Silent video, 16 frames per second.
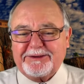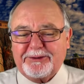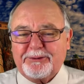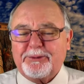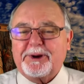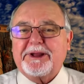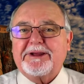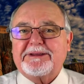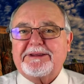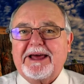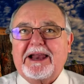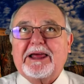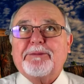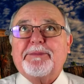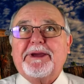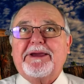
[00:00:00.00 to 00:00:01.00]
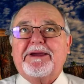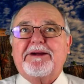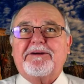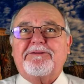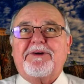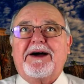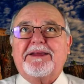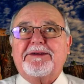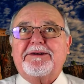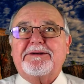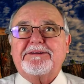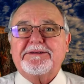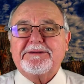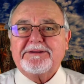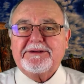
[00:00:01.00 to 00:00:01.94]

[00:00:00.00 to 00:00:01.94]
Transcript: What are you telling me here, Father?